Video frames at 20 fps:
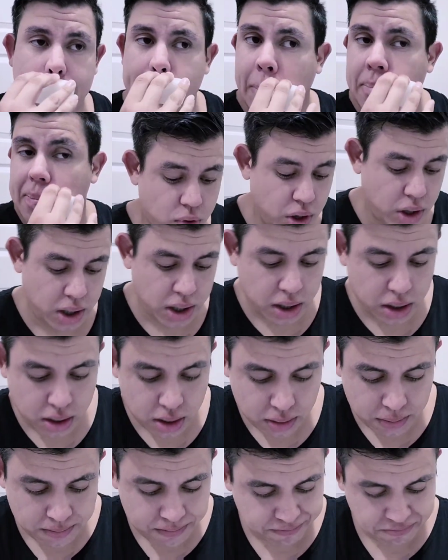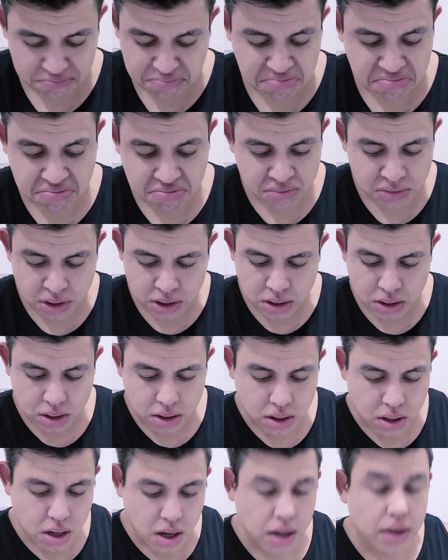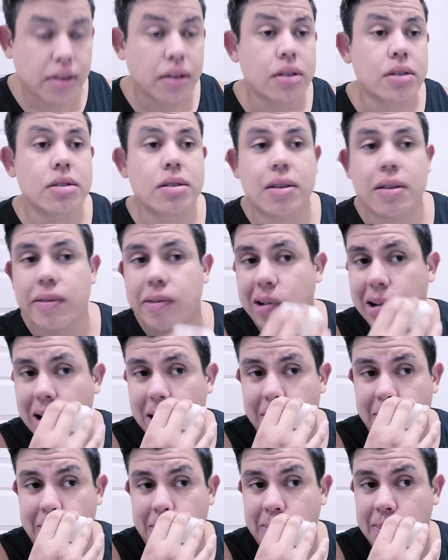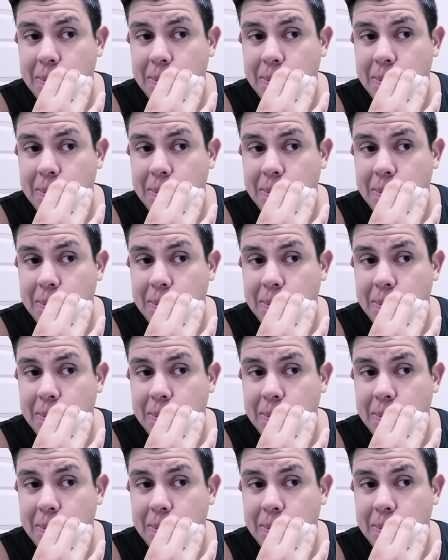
Really good. Nothing so far.